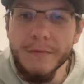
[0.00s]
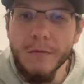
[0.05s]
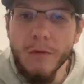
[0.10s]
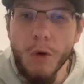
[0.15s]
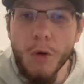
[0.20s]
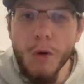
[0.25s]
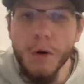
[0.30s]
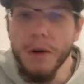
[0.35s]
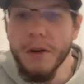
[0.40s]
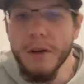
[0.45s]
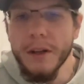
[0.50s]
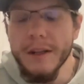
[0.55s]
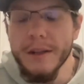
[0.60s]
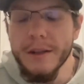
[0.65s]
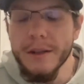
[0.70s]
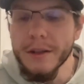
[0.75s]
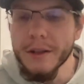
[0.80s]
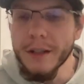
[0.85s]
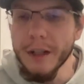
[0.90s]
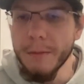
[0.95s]
Or he's
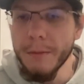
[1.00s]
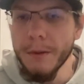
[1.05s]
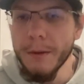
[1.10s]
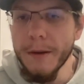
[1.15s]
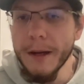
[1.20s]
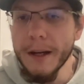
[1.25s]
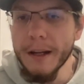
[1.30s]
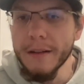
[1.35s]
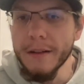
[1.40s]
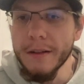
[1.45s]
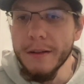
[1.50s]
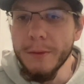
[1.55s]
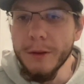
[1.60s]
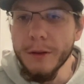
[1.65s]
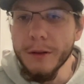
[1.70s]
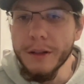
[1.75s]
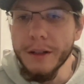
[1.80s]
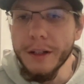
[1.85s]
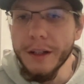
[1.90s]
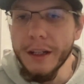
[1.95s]
just going to be back on the
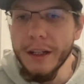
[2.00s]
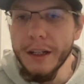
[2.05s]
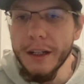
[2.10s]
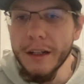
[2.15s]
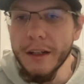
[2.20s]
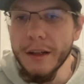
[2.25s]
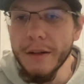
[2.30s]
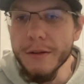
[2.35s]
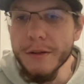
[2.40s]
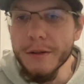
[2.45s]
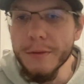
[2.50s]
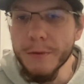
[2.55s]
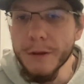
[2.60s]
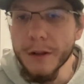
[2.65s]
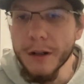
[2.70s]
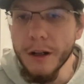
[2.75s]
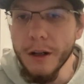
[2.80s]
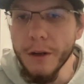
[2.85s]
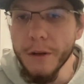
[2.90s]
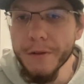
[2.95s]
market again and go
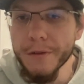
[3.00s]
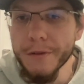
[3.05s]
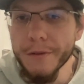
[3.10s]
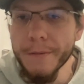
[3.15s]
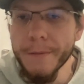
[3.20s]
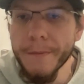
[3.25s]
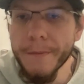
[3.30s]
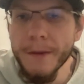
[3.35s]
somewhere else,